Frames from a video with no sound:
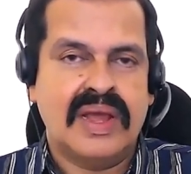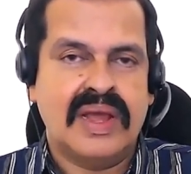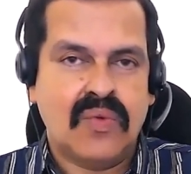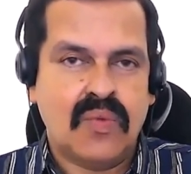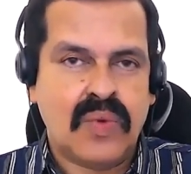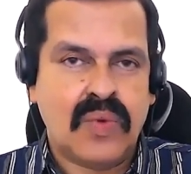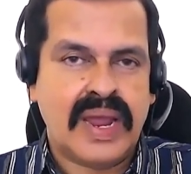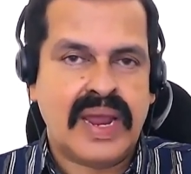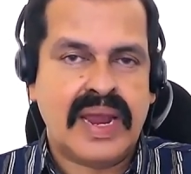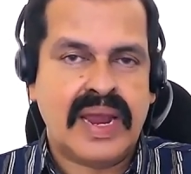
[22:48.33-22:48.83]

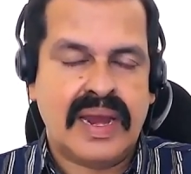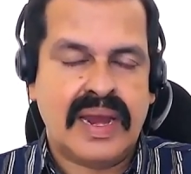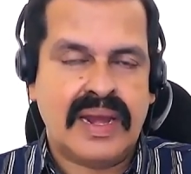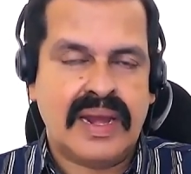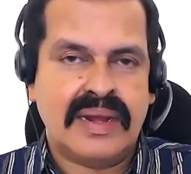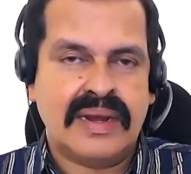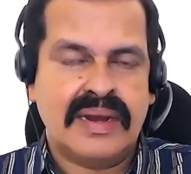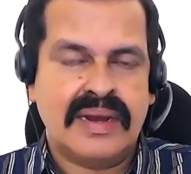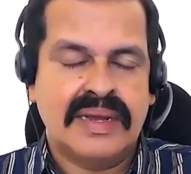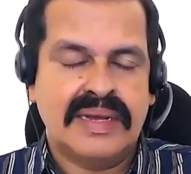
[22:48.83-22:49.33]

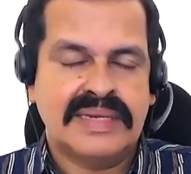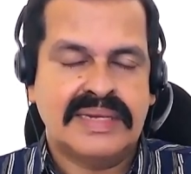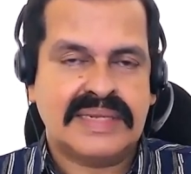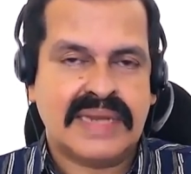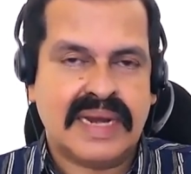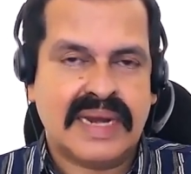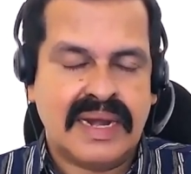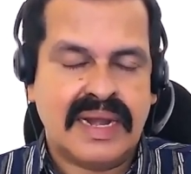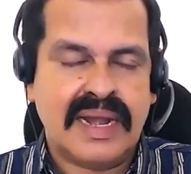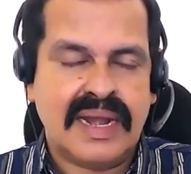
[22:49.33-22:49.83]
where
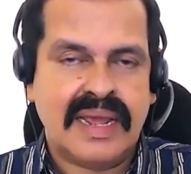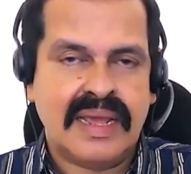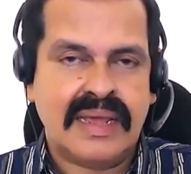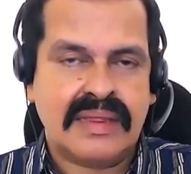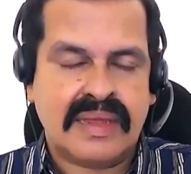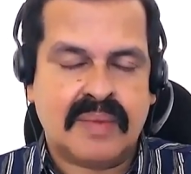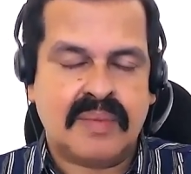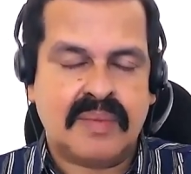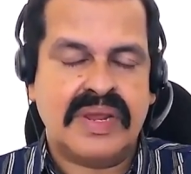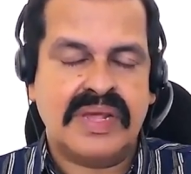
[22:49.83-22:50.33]
suddenly
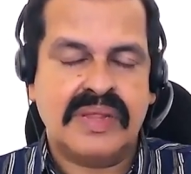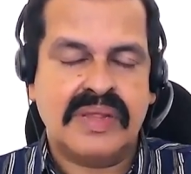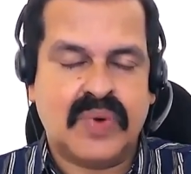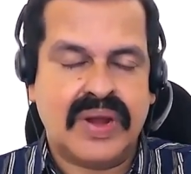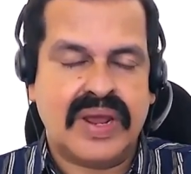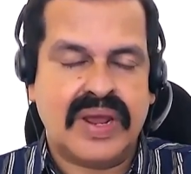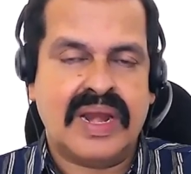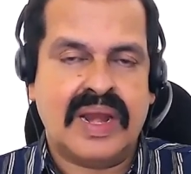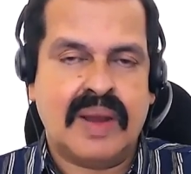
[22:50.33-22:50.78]
somebody is putting